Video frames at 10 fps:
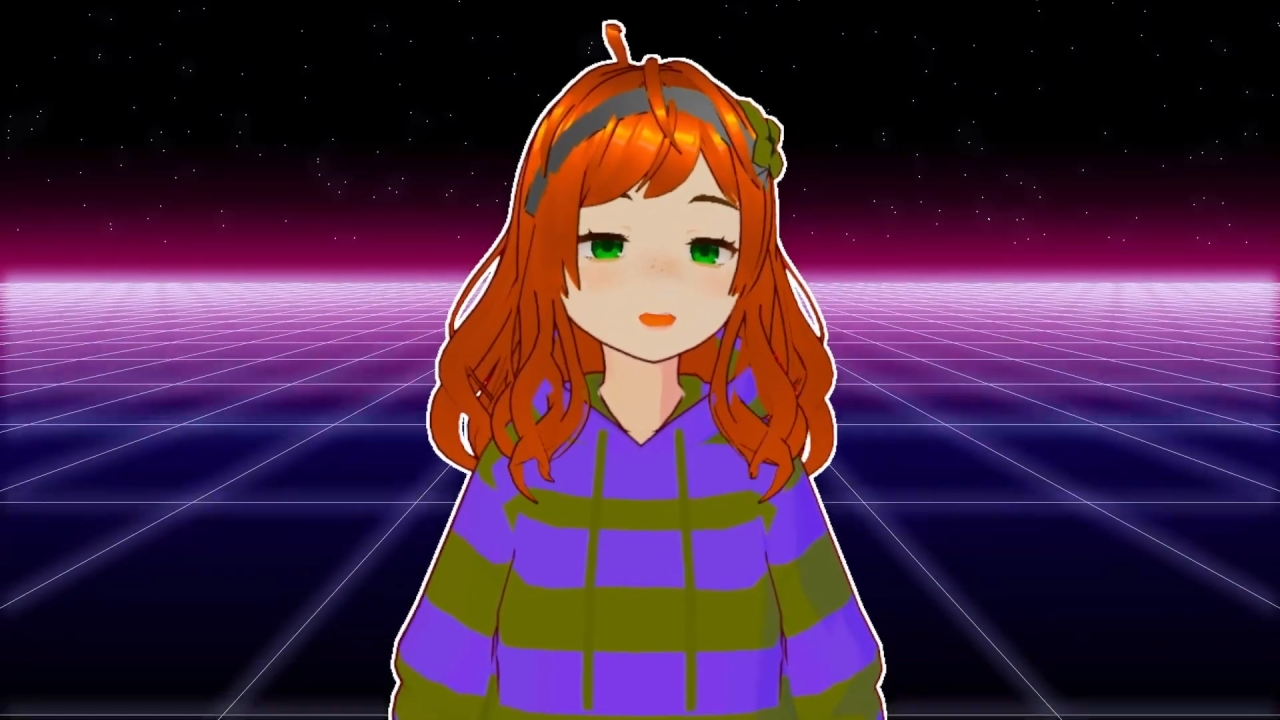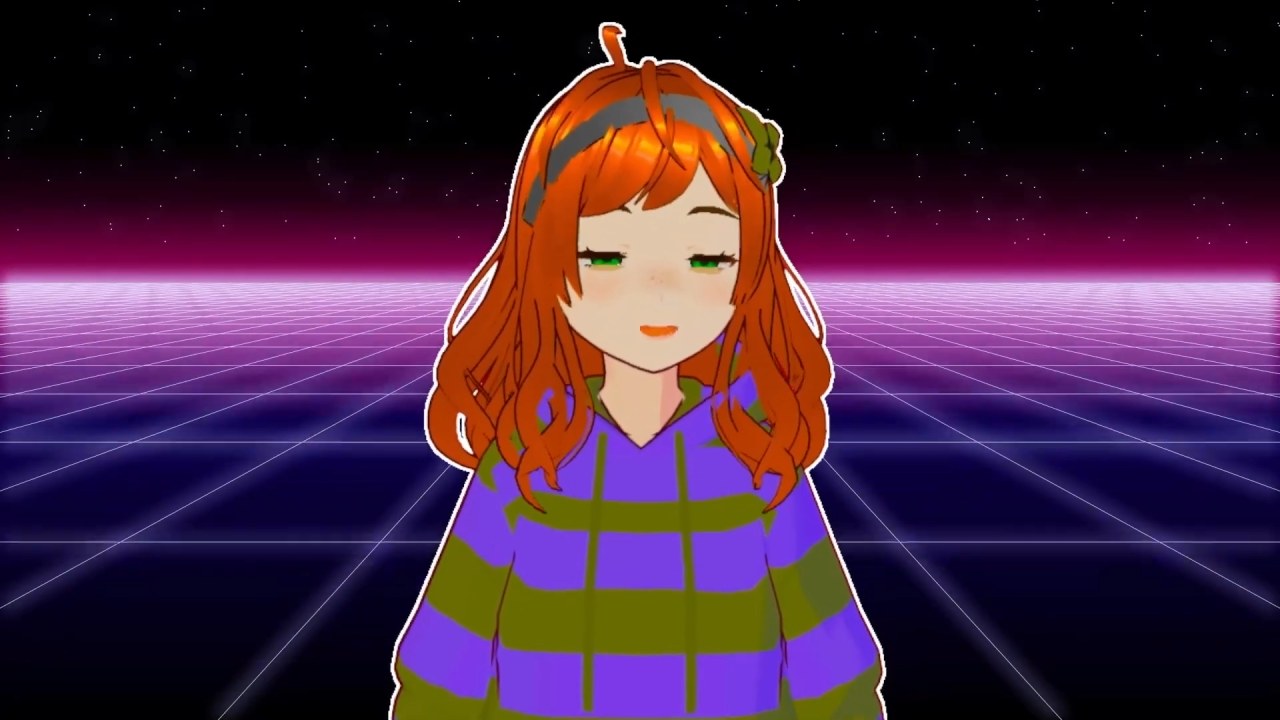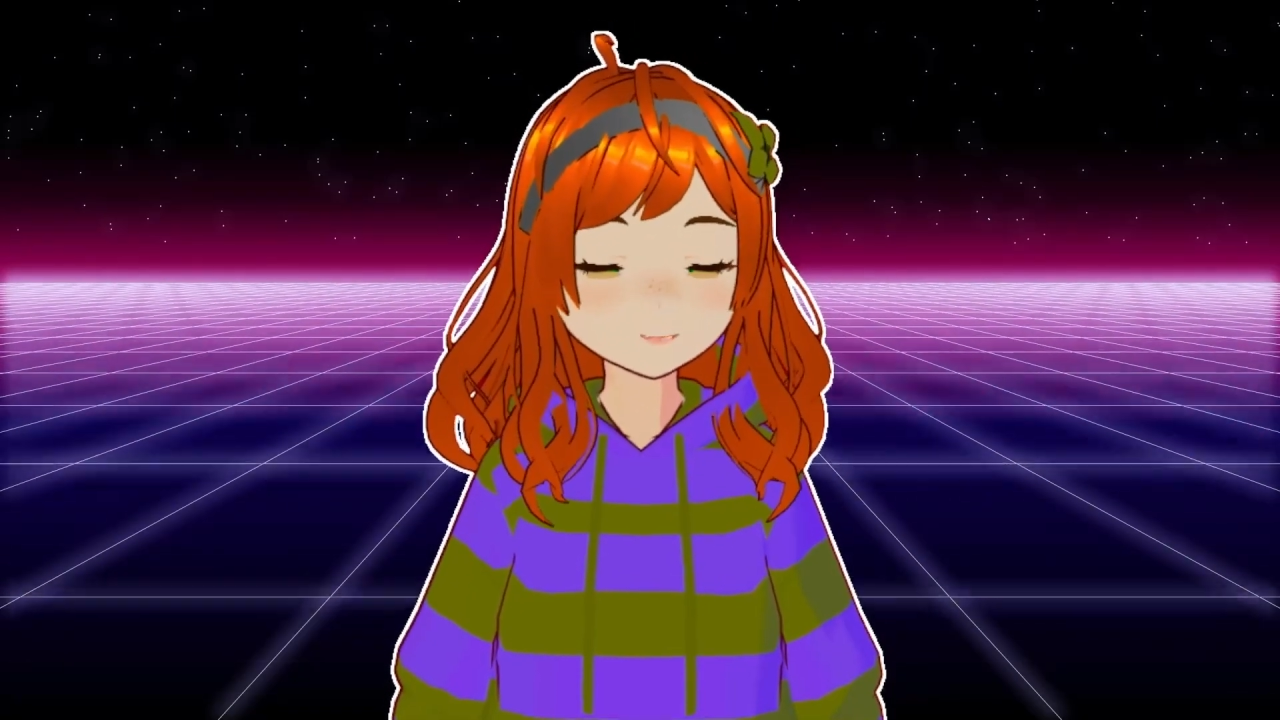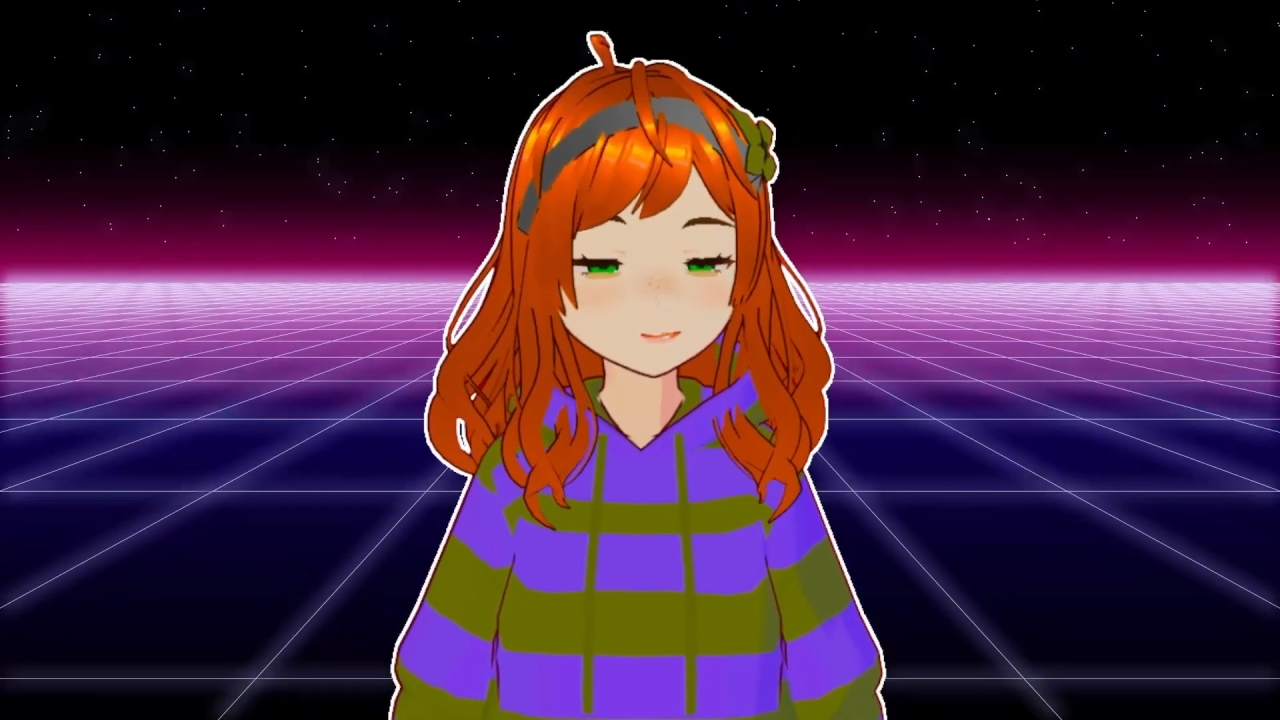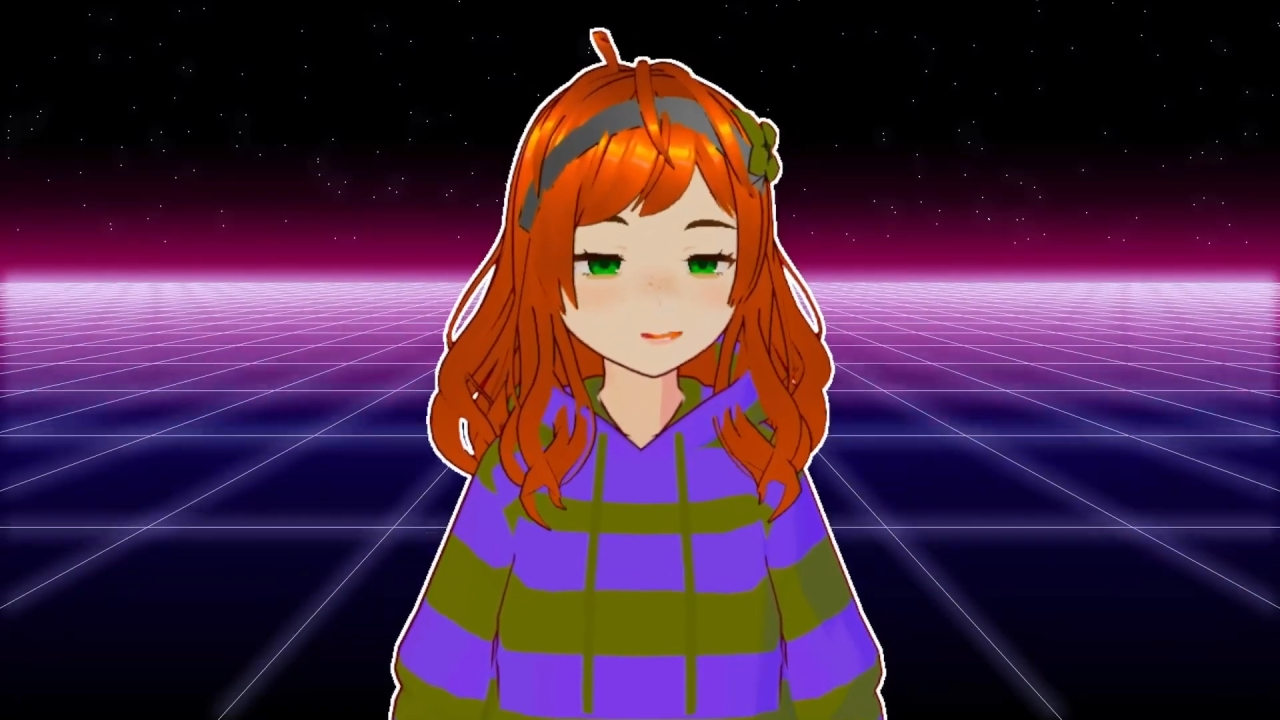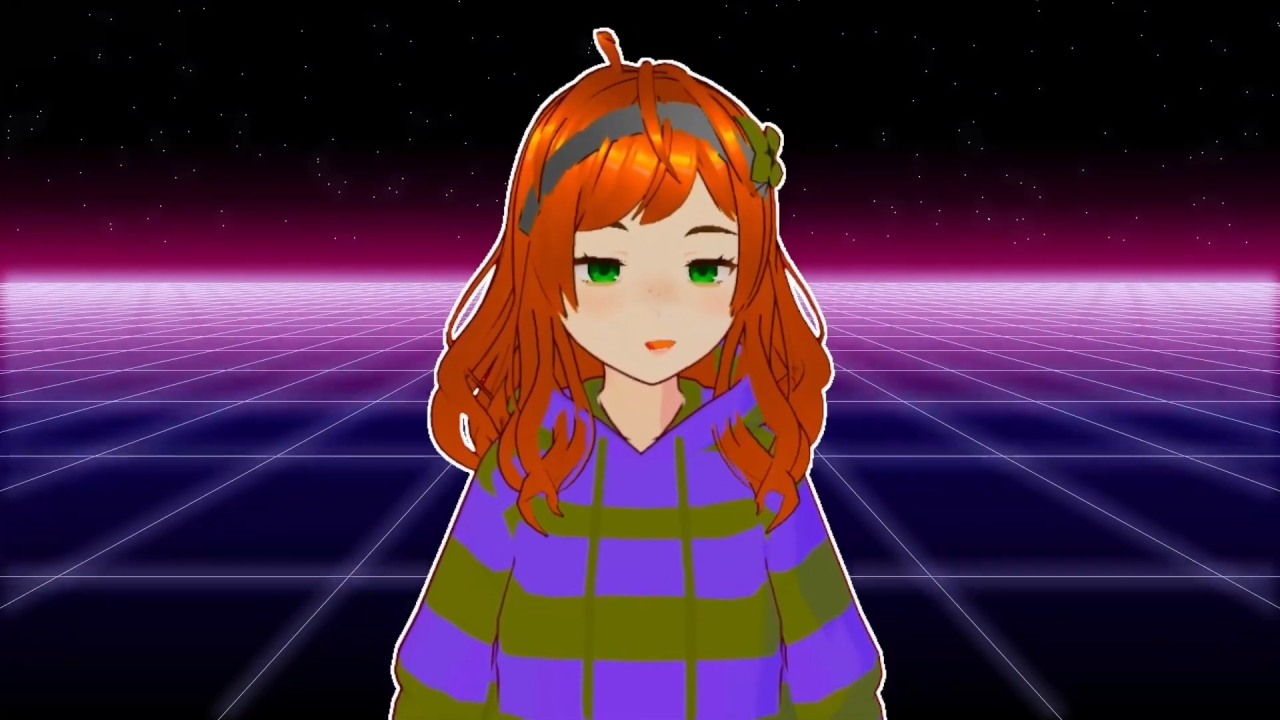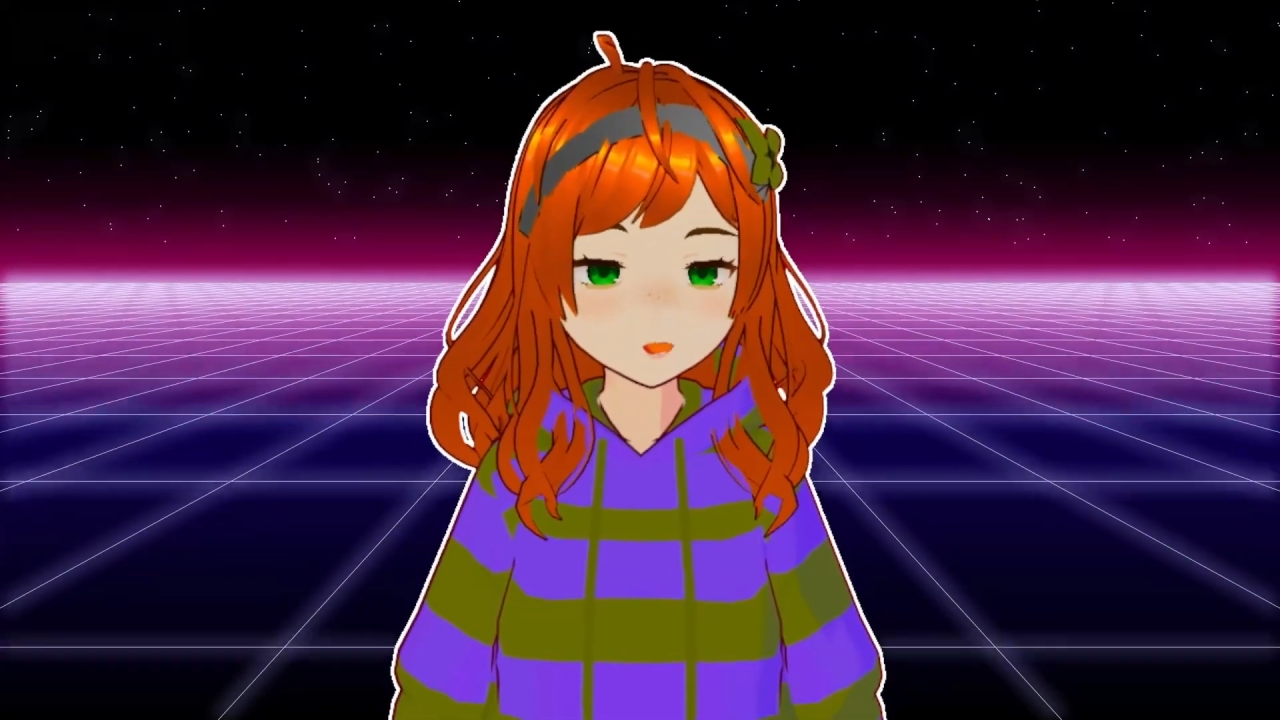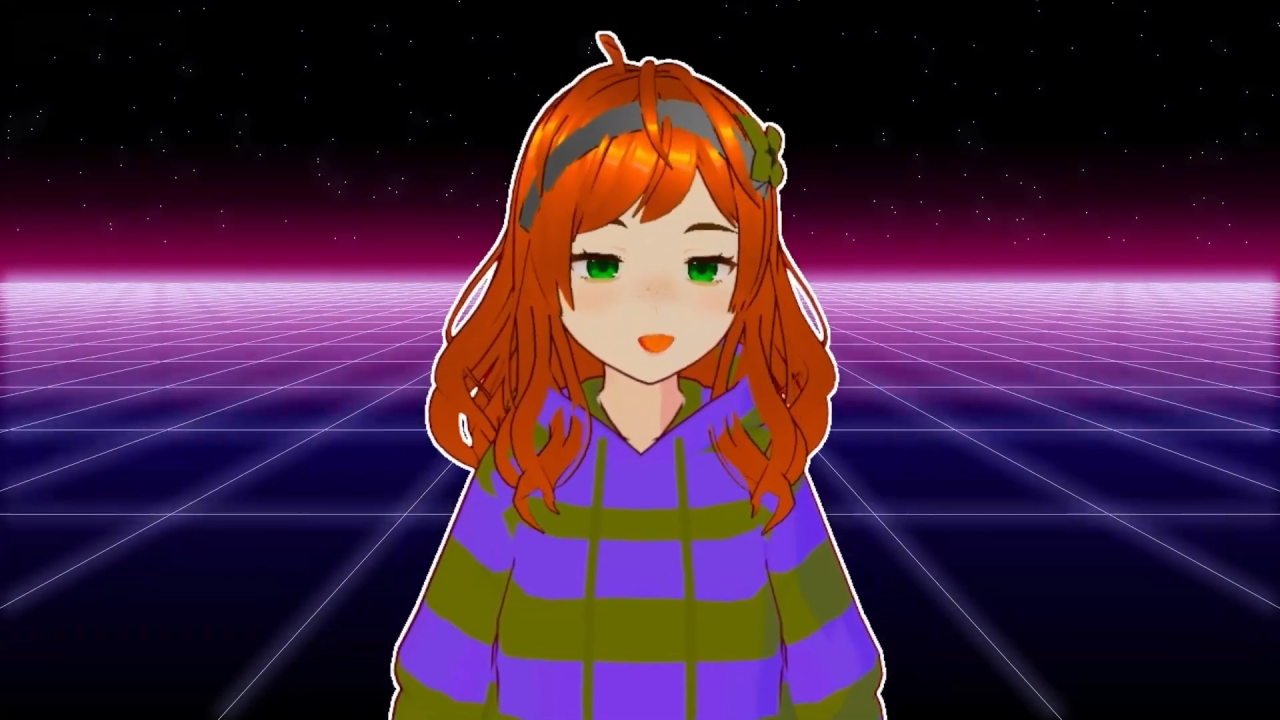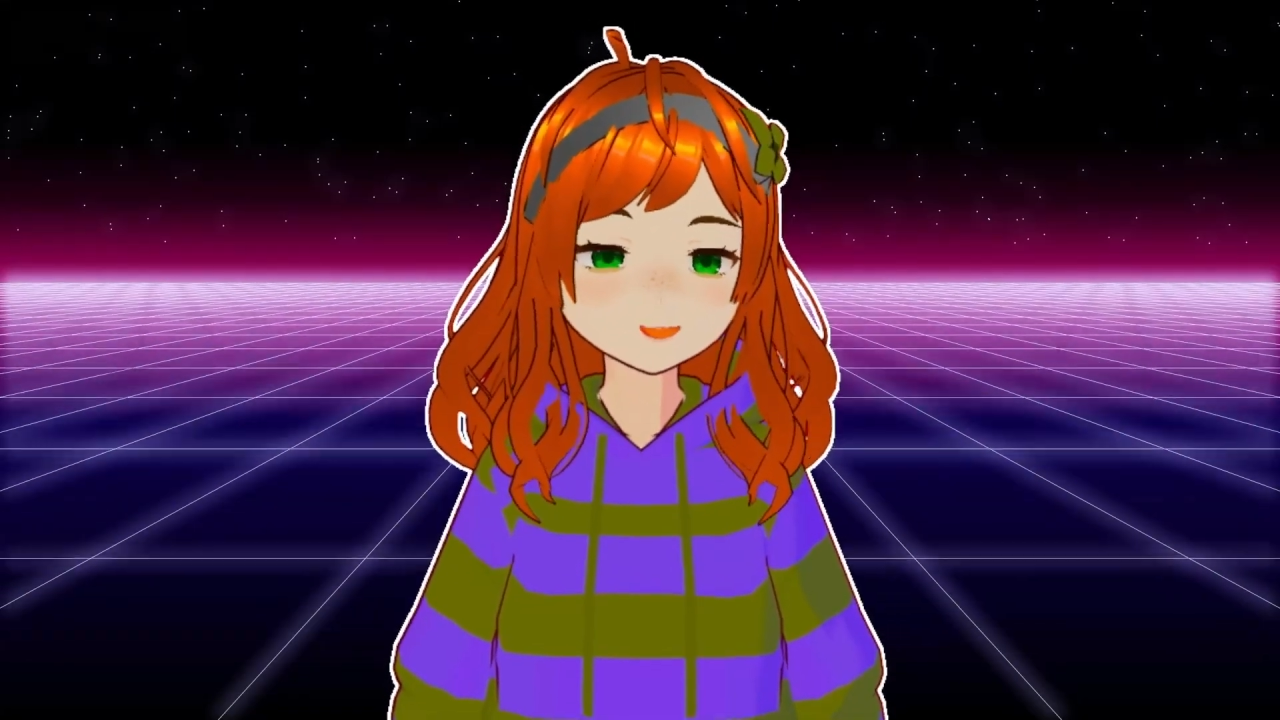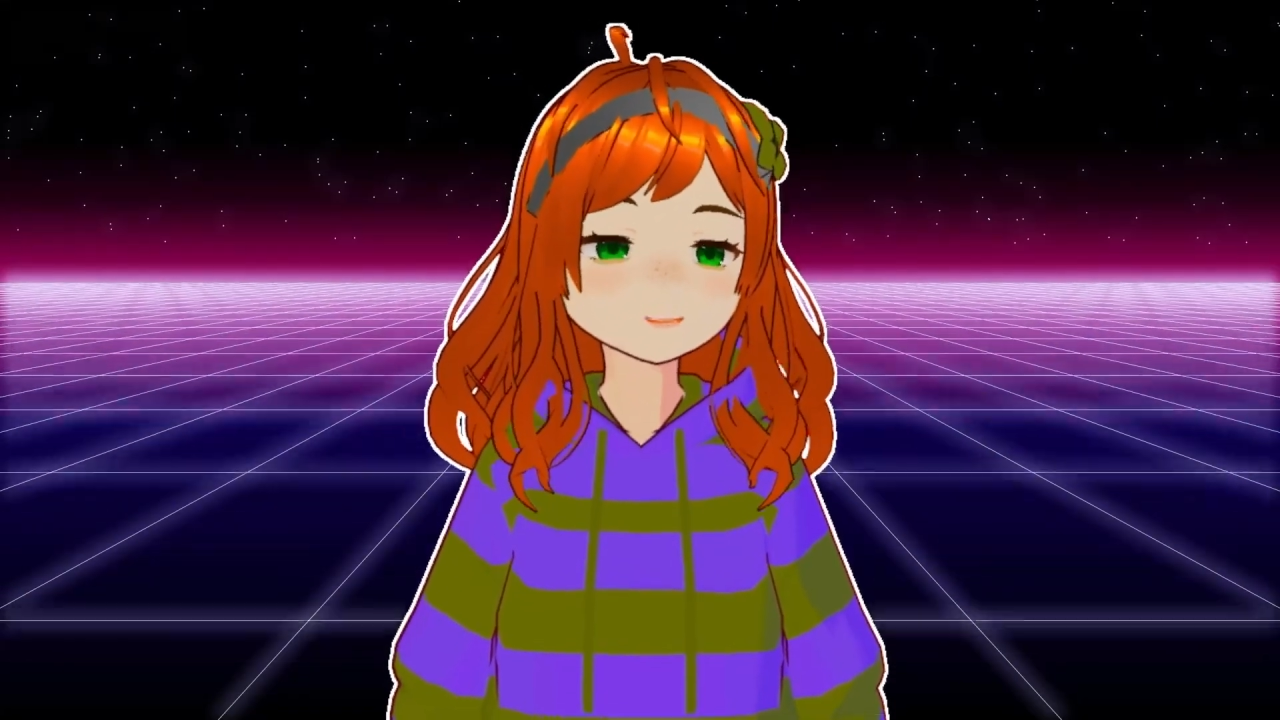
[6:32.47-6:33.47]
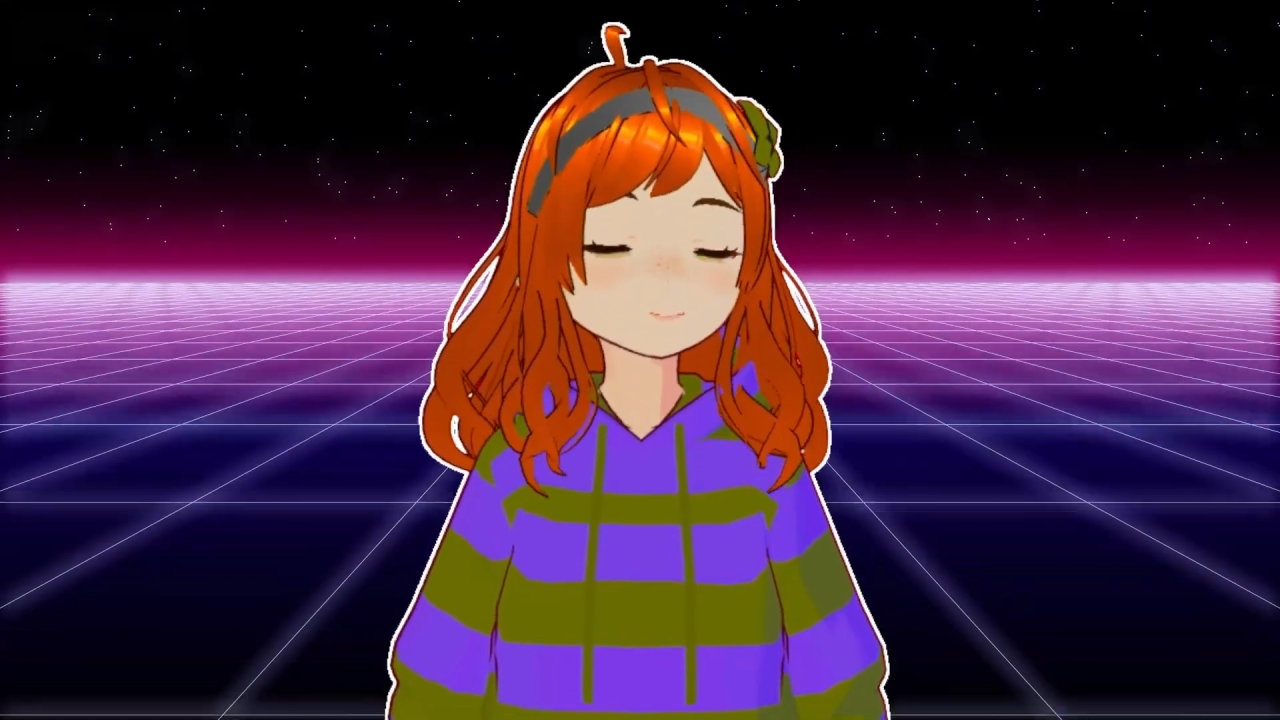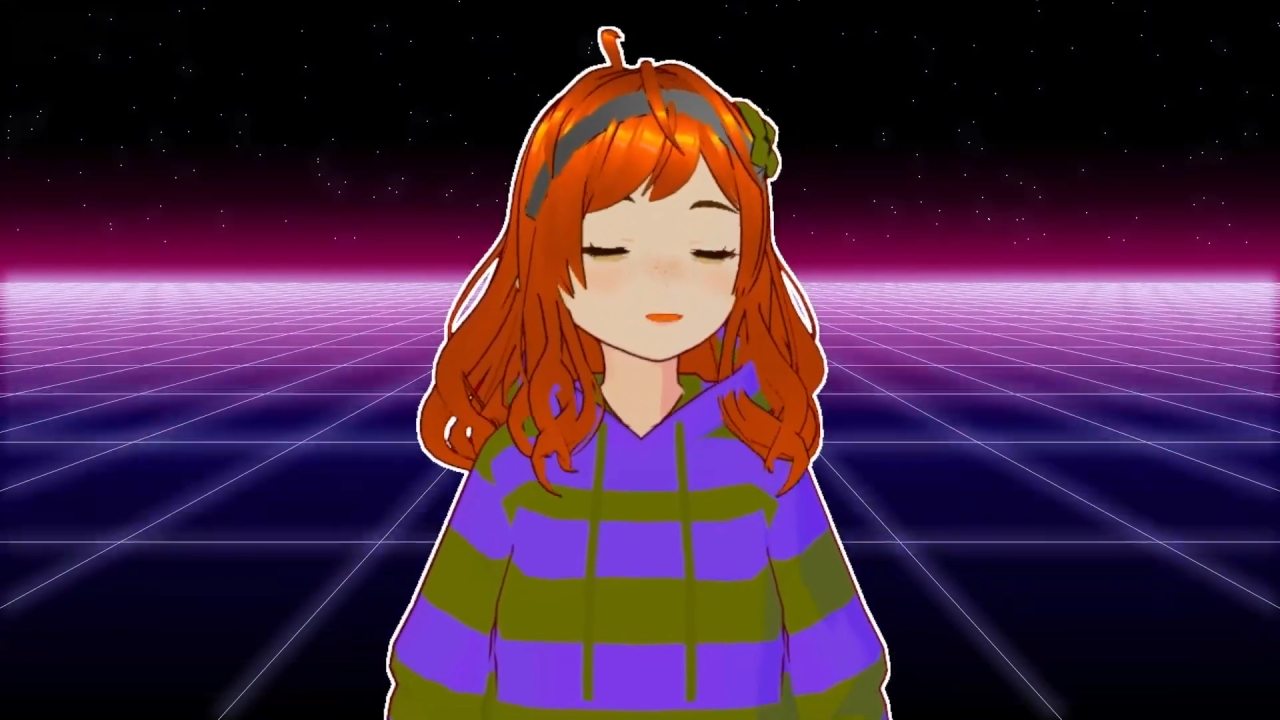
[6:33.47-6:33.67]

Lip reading: This is why